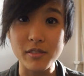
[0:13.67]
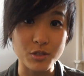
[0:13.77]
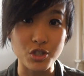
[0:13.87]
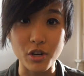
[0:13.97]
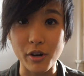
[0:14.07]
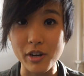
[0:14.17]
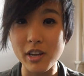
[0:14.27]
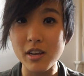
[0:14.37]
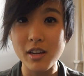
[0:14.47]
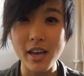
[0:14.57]
the
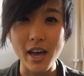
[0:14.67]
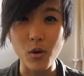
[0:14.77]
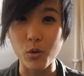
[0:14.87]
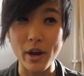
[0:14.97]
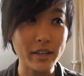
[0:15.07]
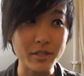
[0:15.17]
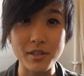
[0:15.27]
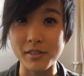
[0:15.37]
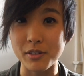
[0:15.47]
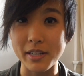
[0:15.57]
GRE, or any
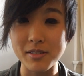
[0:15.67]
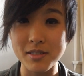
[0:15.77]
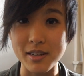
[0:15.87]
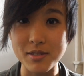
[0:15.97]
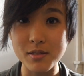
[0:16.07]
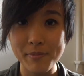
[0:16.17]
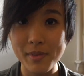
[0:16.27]
standardized test.